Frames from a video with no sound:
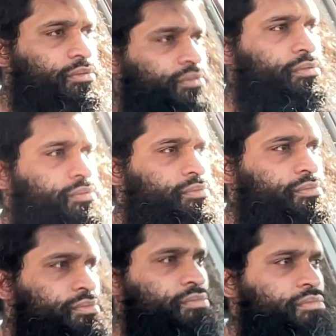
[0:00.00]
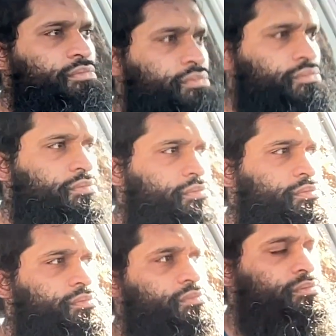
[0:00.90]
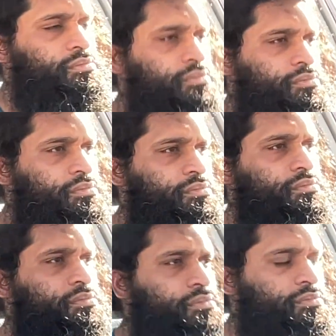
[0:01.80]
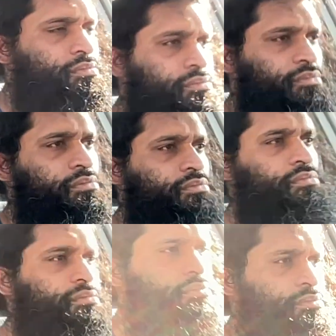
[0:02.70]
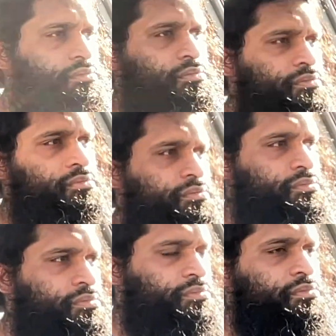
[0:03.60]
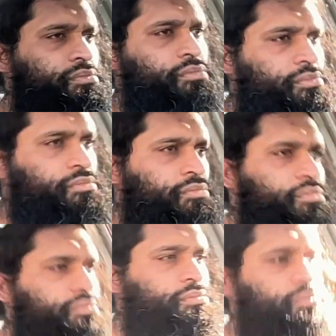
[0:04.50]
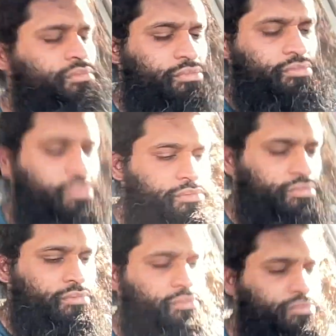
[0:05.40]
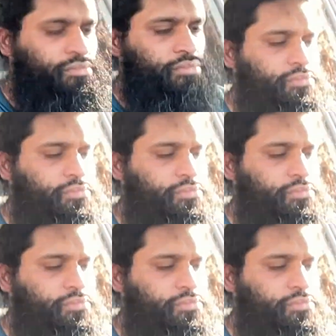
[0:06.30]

What I'm learning though is that I should stop tipping DoorDash people. I should stop tipping them